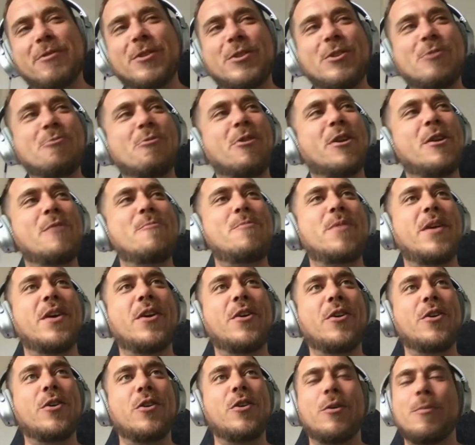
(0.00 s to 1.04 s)
you want to
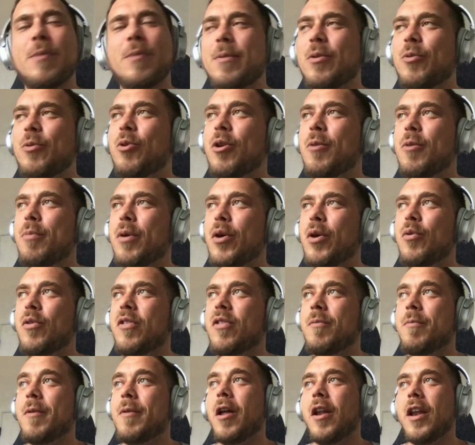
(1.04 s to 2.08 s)
build, or maybe you want to build with
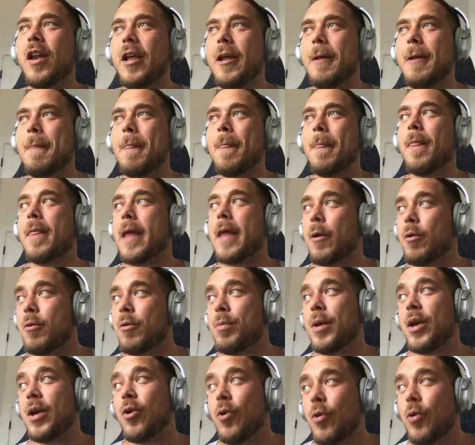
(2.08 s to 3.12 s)
a buddy. That would
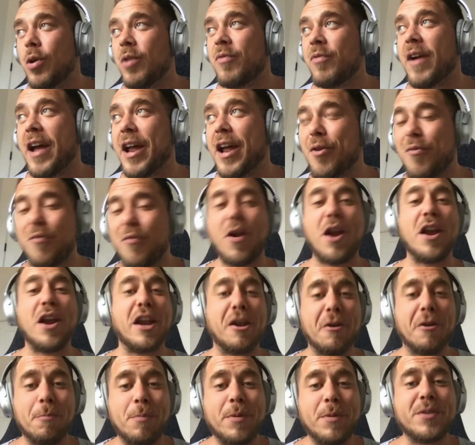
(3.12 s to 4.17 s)
be cool if I had a friend I
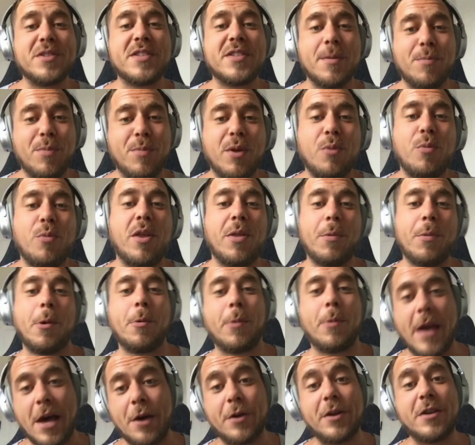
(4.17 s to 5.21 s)
could build something with where
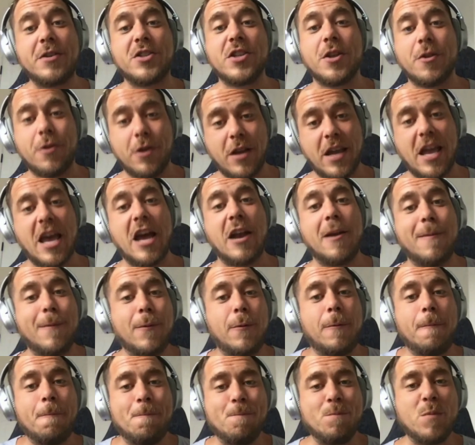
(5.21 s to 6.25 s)
we held each other
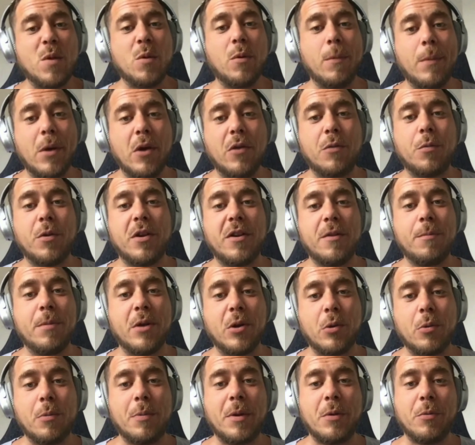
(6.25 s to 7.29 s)
accountable. We both wanted to
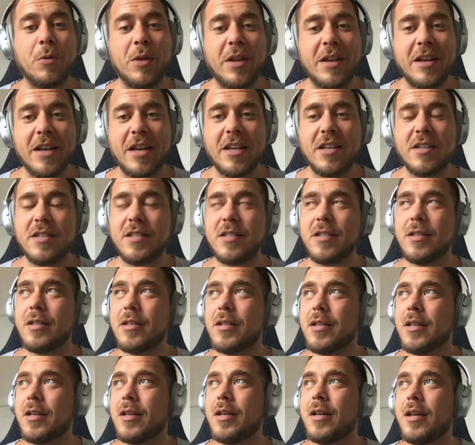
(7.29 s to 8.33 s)
build to be really
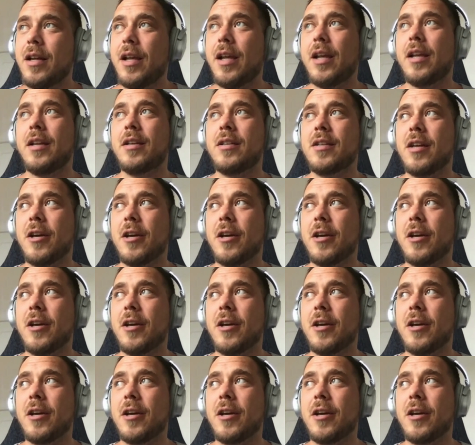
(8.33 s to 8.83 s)
nice. And